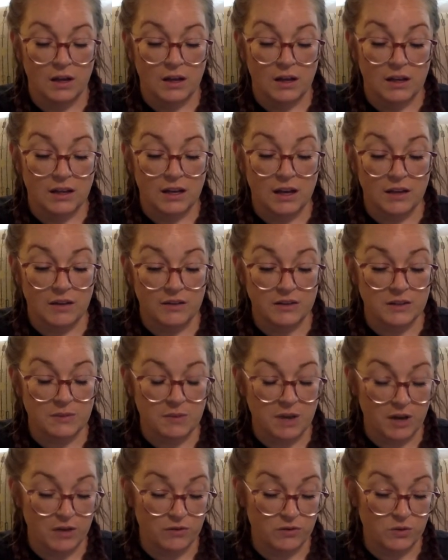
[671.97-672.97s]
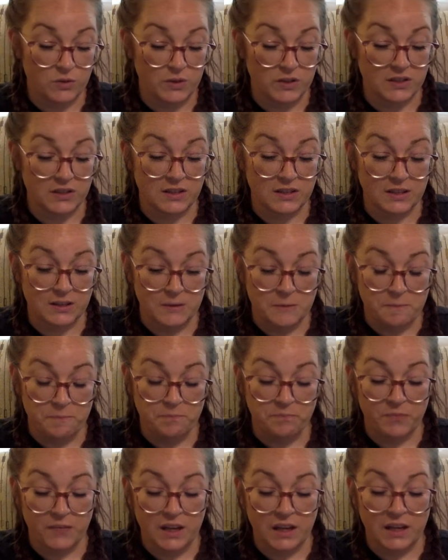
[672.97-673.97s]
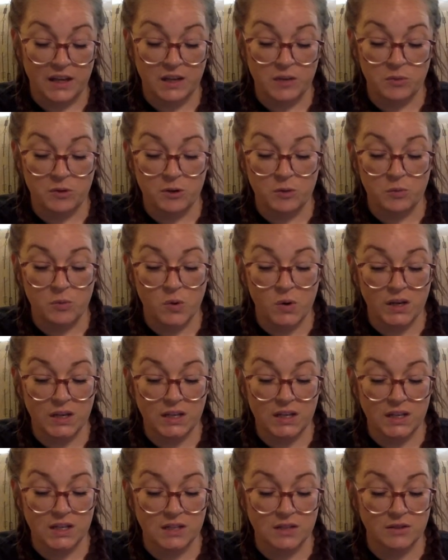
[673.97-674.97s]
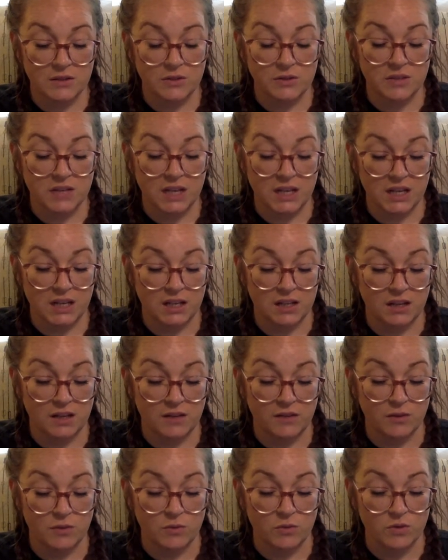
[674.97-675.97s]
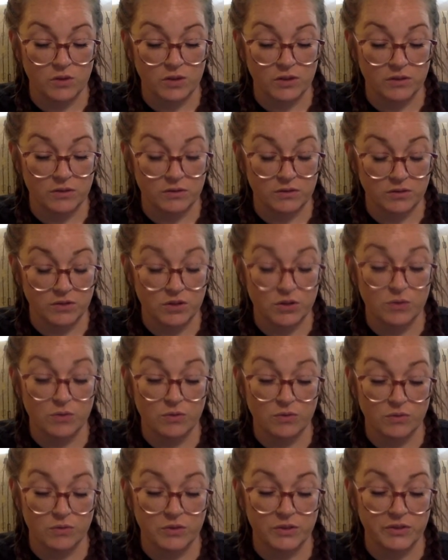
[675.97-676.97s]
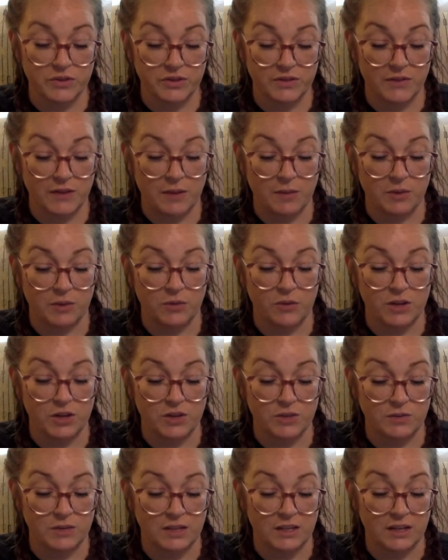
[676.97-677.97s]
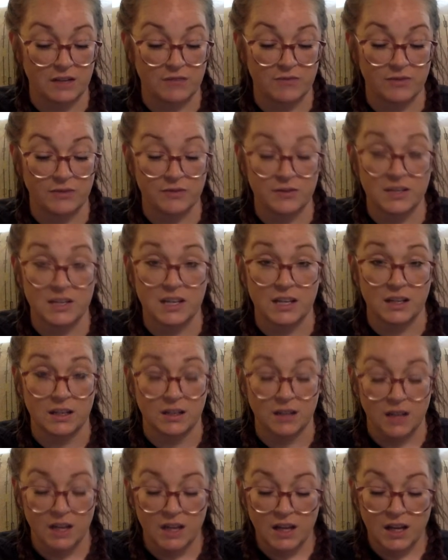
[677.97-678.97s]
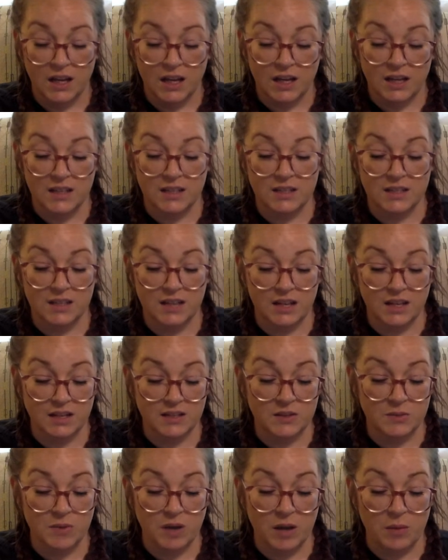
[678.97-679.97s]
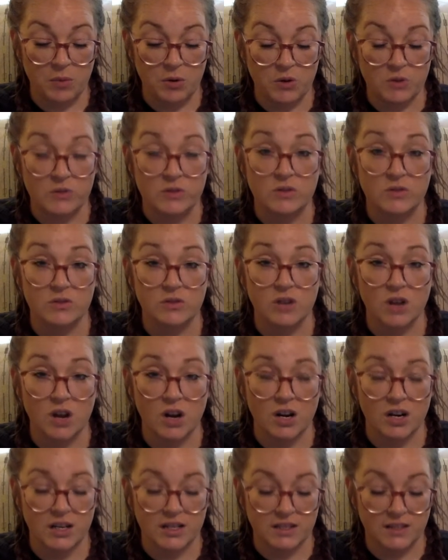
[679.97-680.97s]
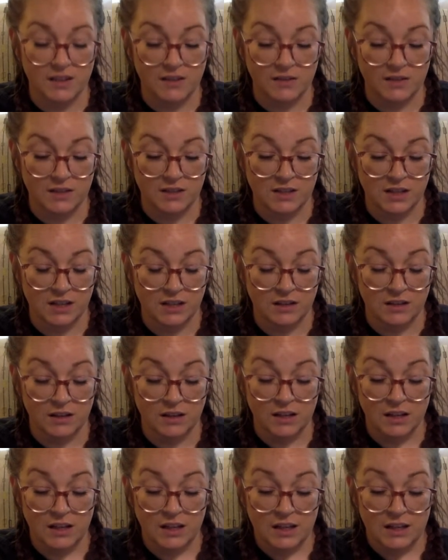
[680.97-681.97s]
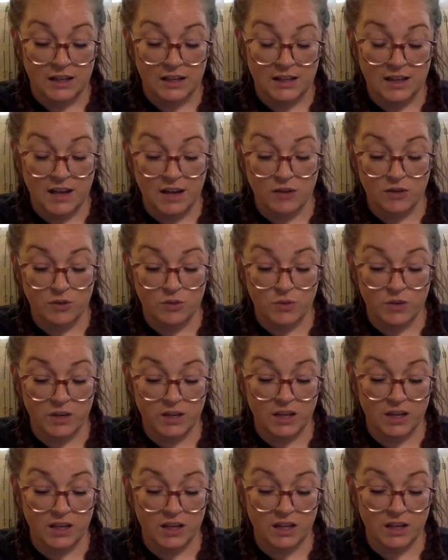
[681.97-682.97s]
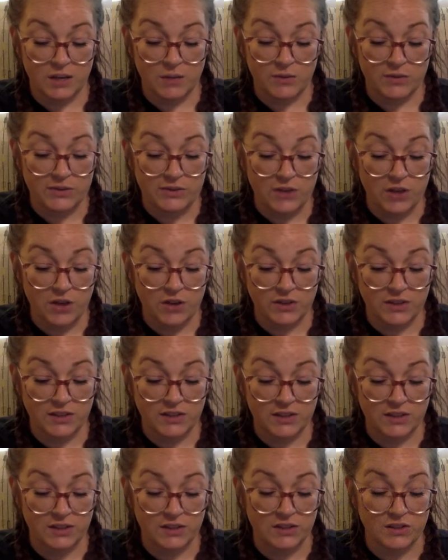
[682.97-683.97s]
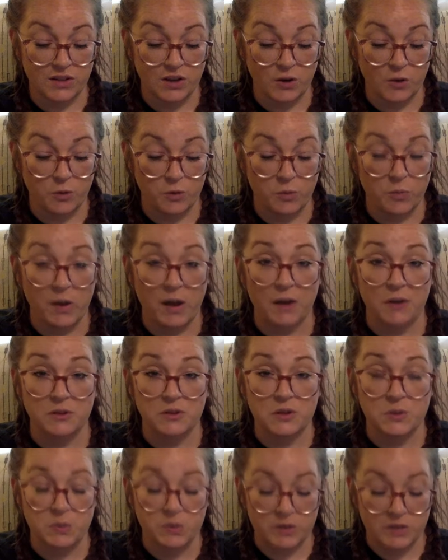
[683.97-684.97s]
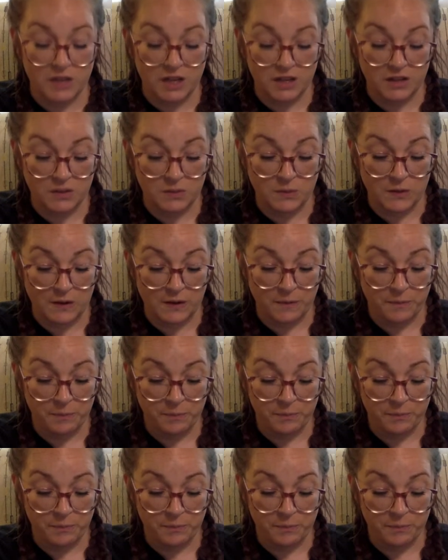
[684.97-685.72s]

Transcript: Kellen's mouth twisted. He had been appointed as a lieutenant of the Royals Family Regiment at 15 and assigned as my personal guard at 17. Now 20, he was long since oath-bound to protect me,